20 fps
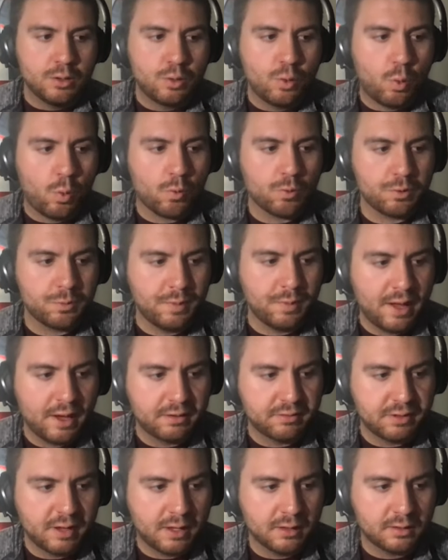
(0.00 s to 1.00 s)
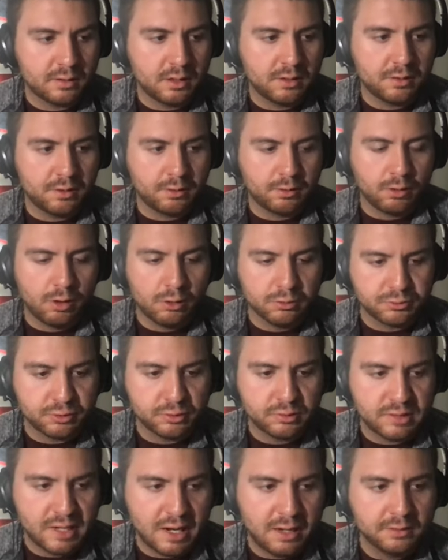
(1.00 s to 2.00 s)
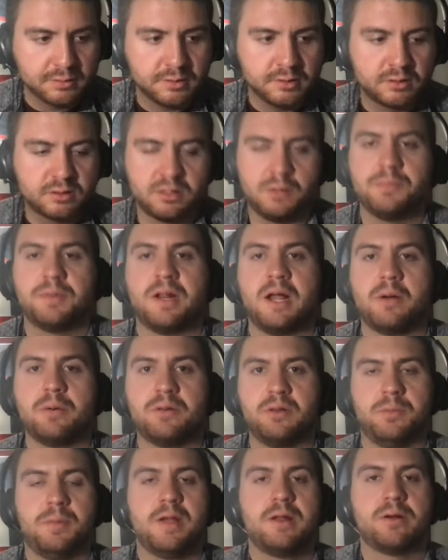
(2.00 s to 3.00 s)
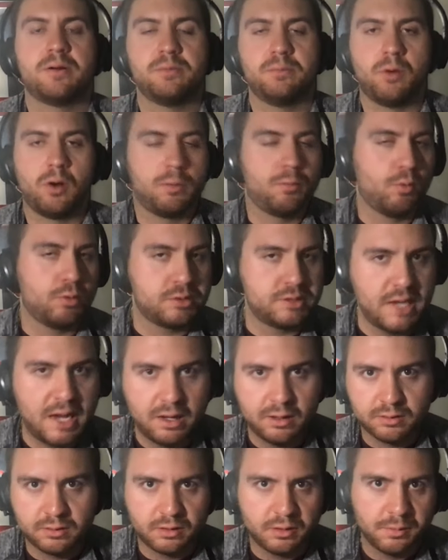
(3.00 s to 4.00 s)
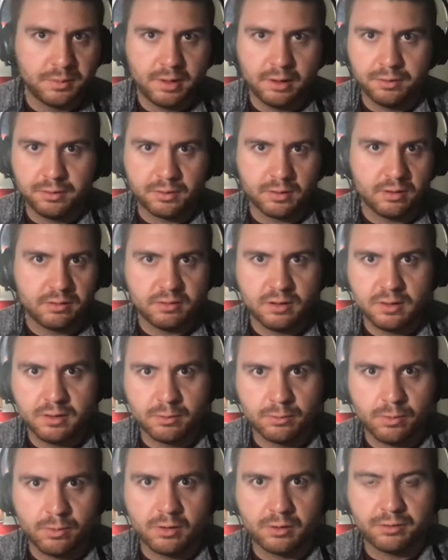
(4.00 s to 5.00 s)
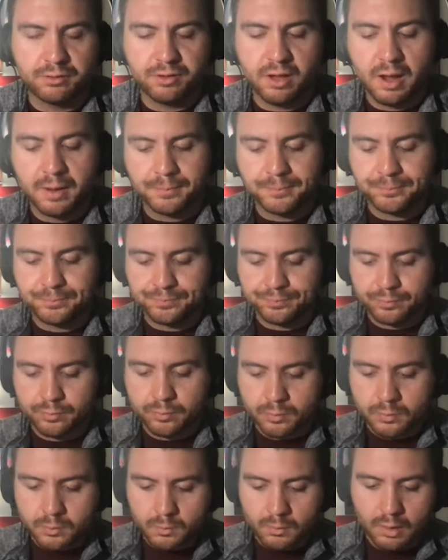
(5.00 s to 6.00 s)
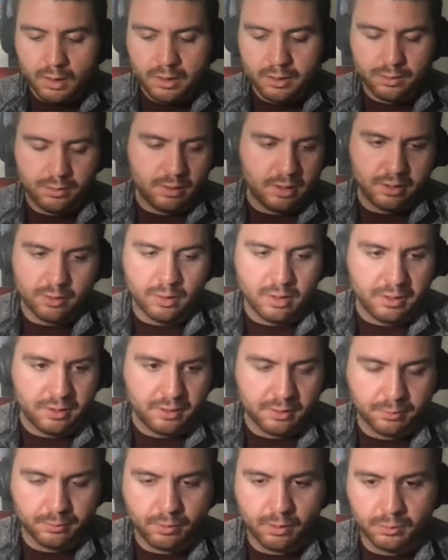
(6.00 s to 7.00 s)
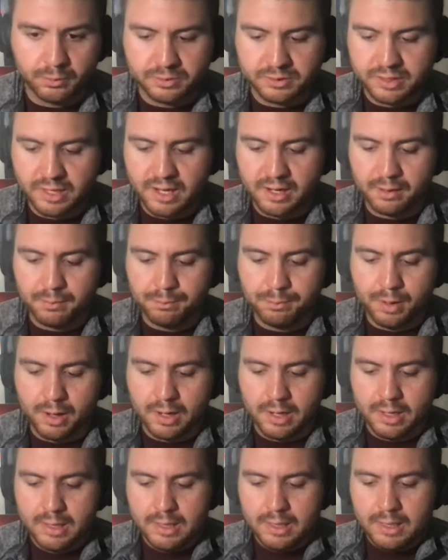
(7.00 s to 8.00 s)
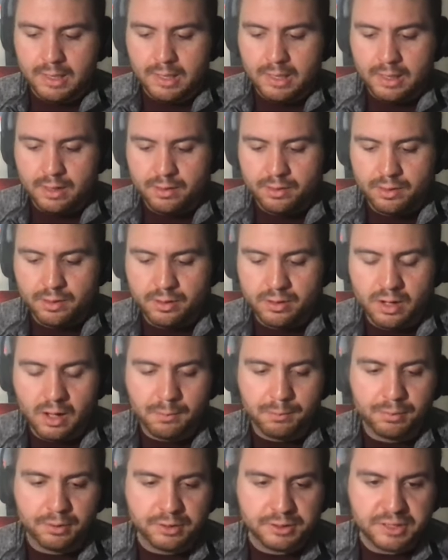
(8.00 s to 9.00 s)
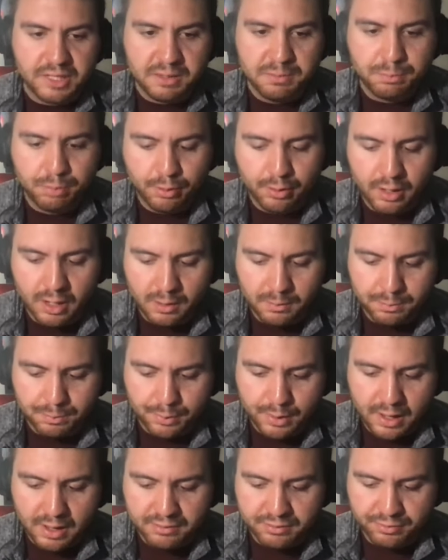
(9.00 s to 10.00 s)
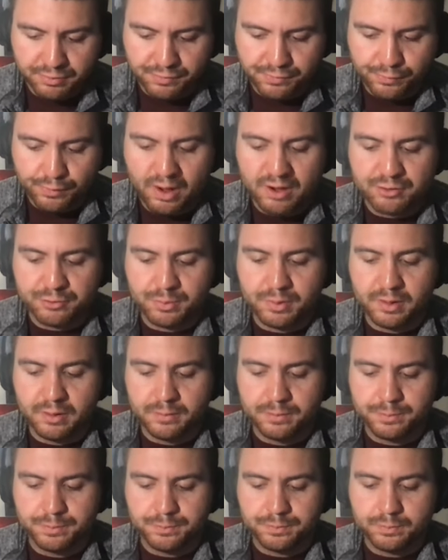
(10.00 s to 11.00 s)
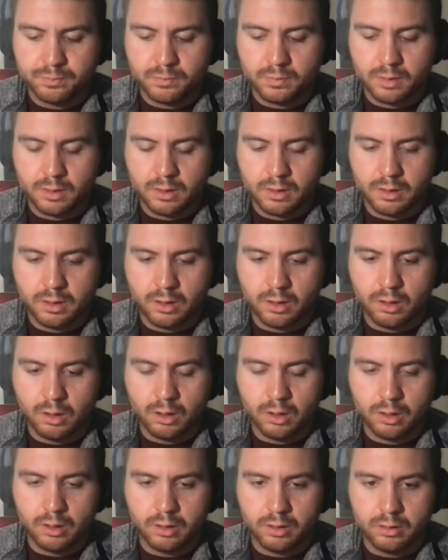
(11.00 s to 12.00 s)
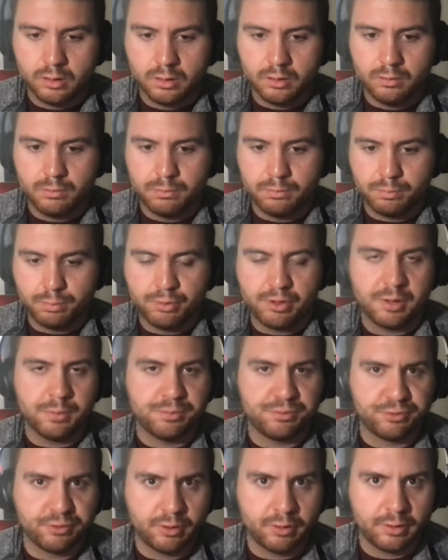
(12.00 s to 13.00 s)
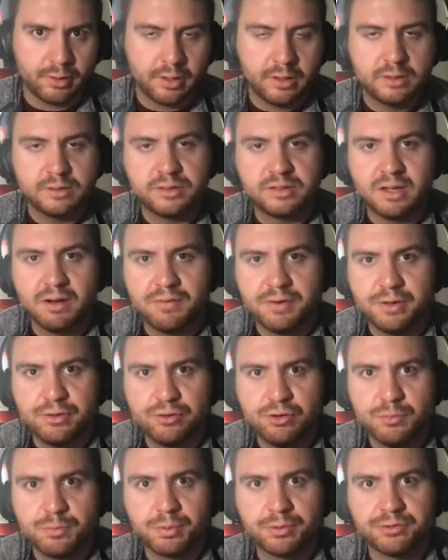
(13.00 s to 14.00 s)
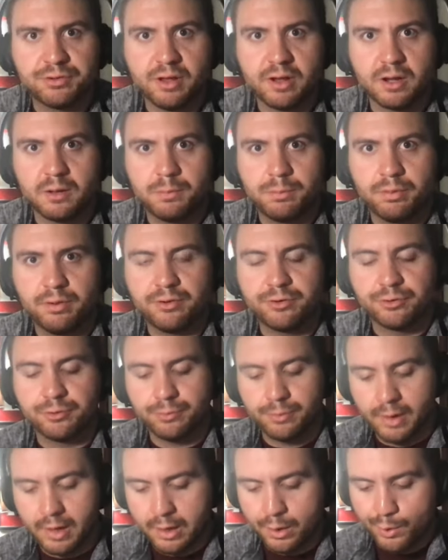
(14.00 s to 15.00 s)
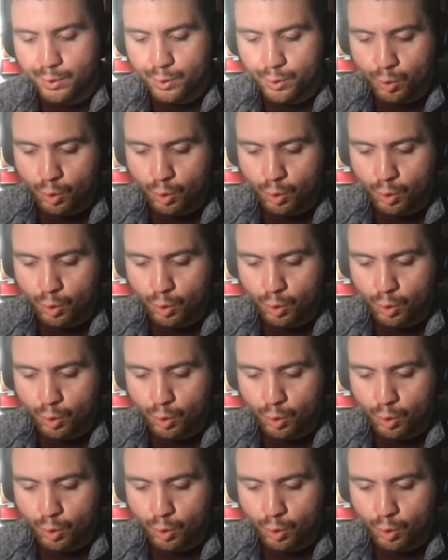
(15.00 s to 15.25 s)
quarterbacks out there that are also talented. Some that I would debate are more talented than him. I don't think that's anything wrong to say, you know, anything wrong with saying, but the numbers he put up as a freshman are pretty absurd. 72% completion rate,